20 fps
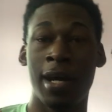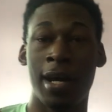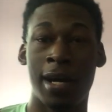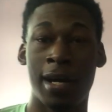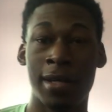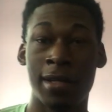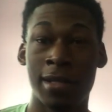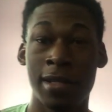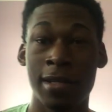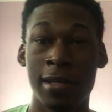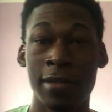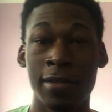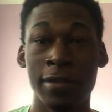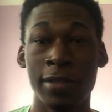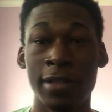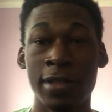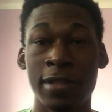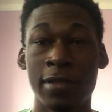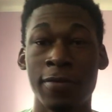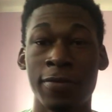another
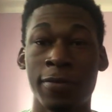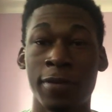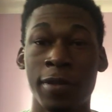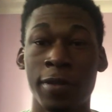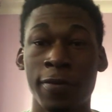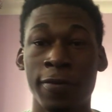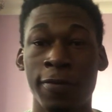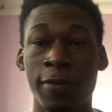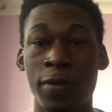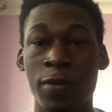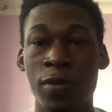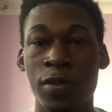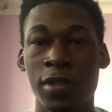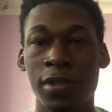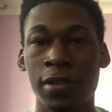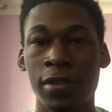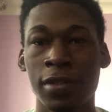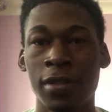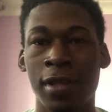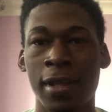reason for
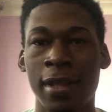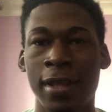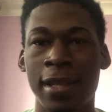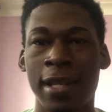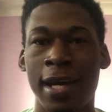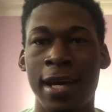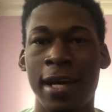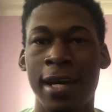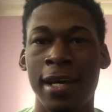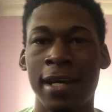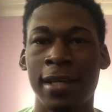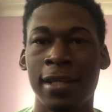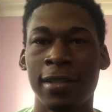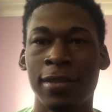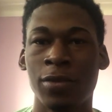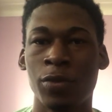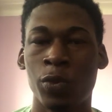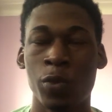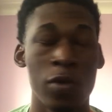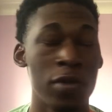refusal that
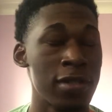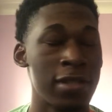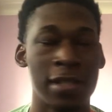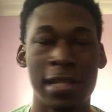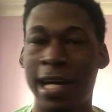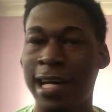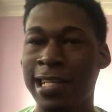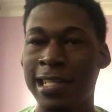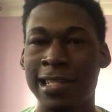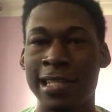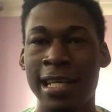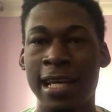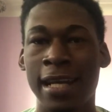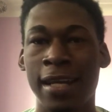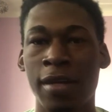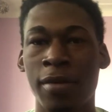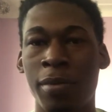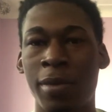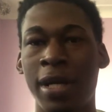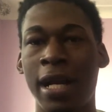was not
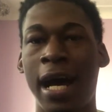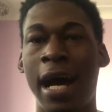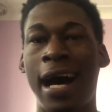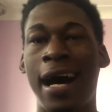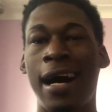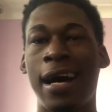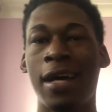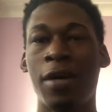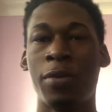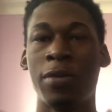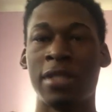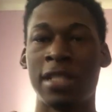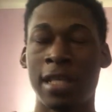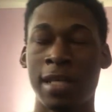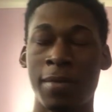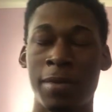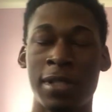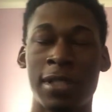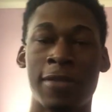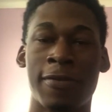stated but I was
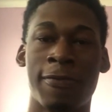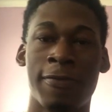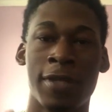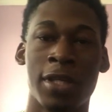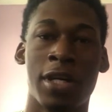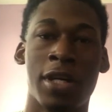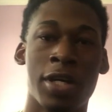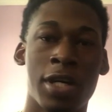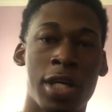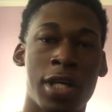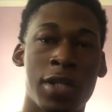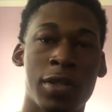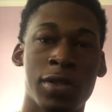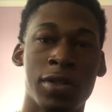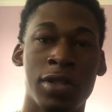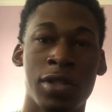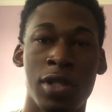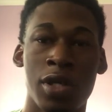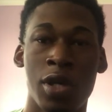able to figure out